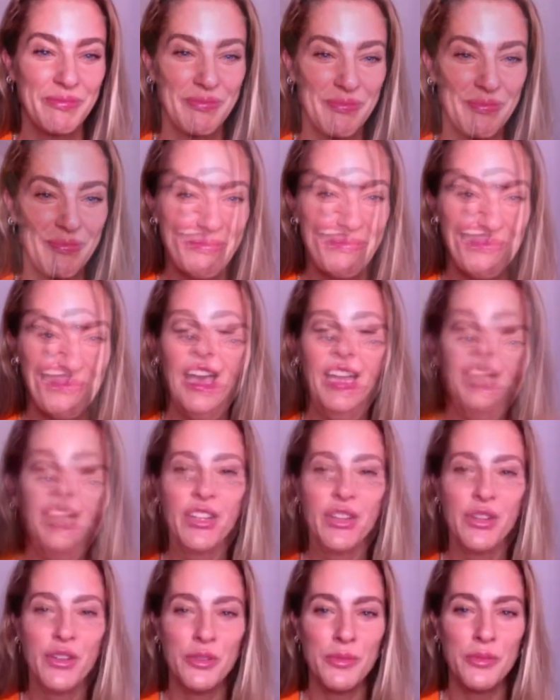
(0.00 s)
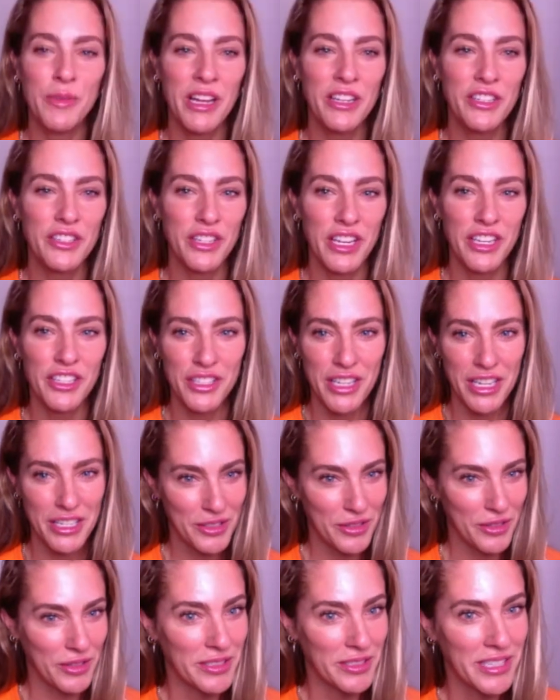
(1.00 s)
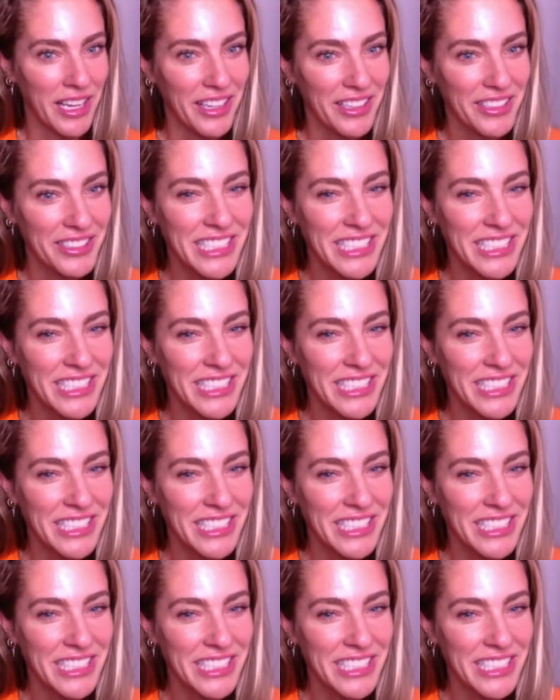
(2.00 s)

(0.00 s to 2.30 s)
I had a huge imagination, as you could tell.